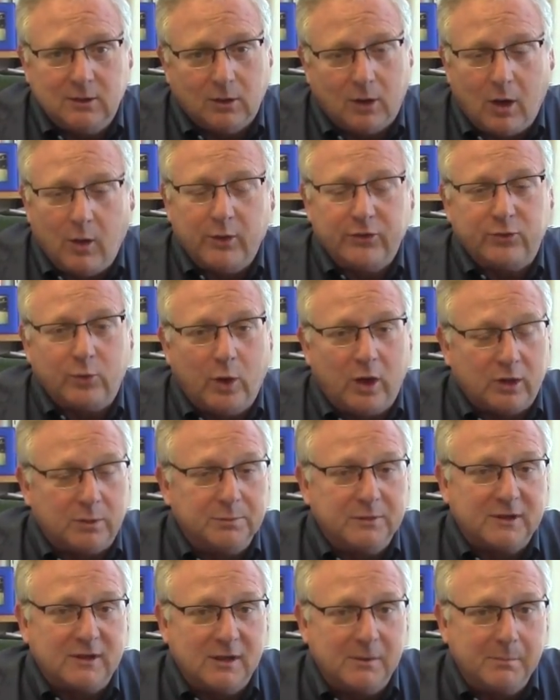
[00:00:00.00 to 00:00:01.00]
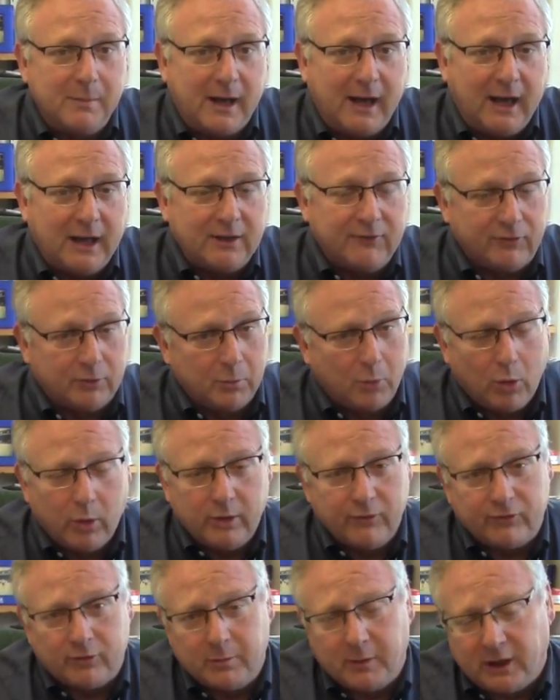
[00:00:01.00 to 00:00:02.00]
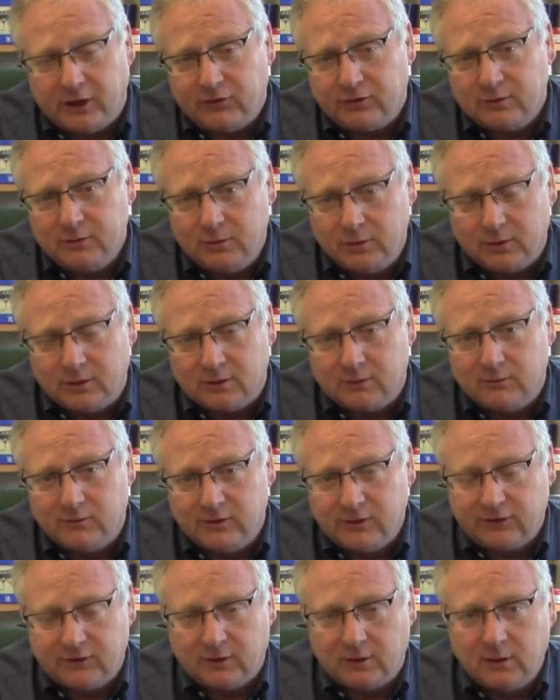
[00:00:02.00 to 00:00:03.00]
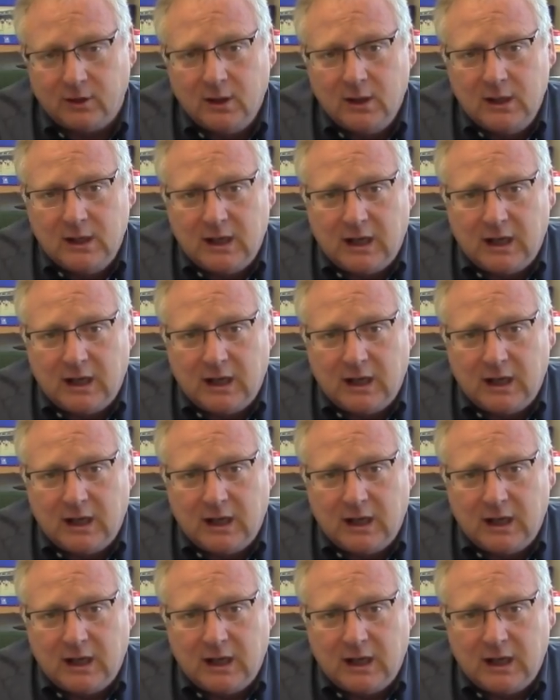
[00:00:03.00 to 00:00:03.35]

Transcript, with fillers: You're always welcome to come back. For more information, you can visit